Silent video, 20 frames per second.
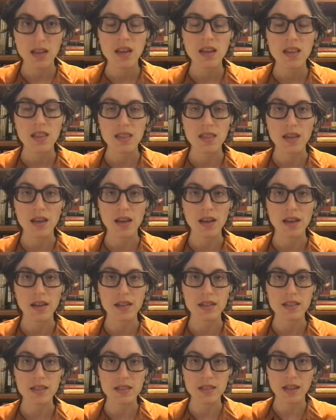
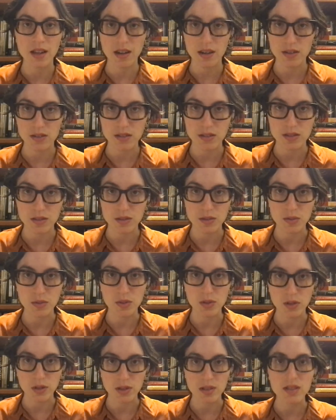the desire to do
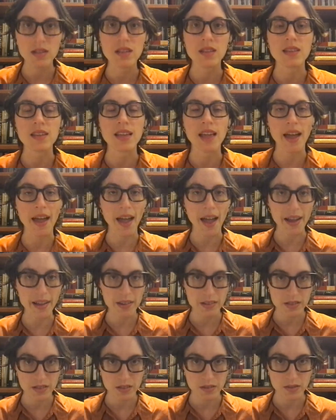good and the
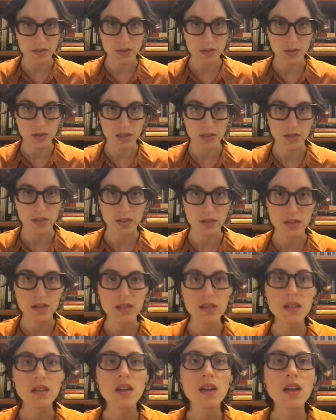acts of doing
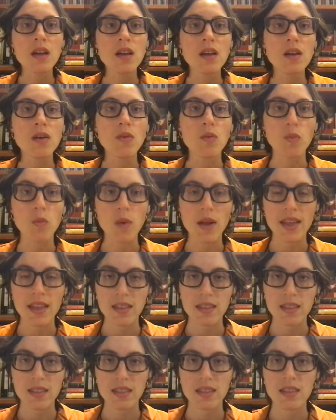good
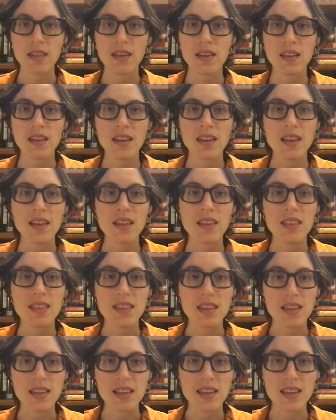with
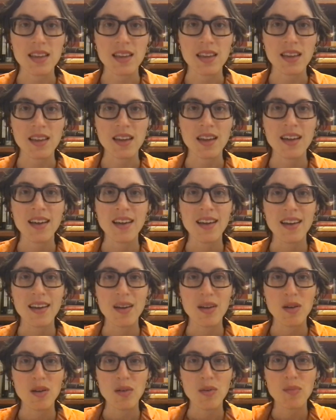the
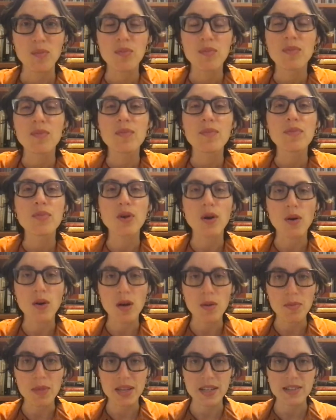
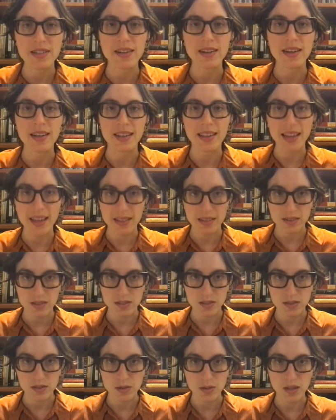prohibition
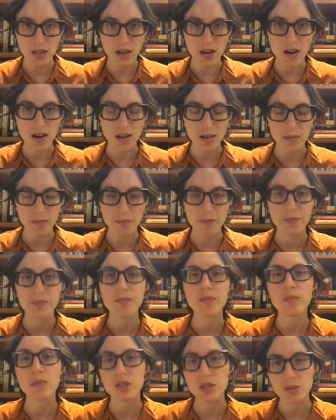against doing harm,
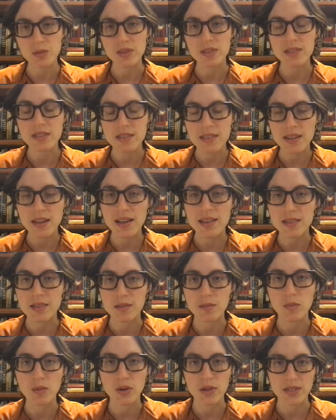which we'll discuss
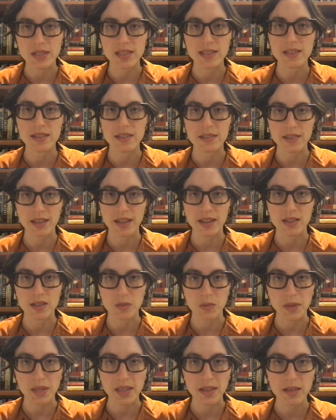in more detail
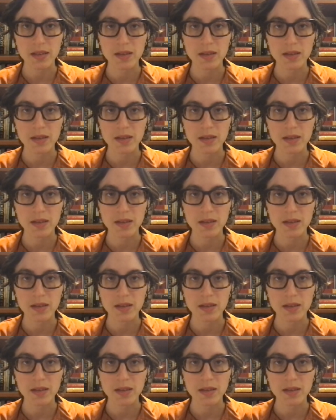next week.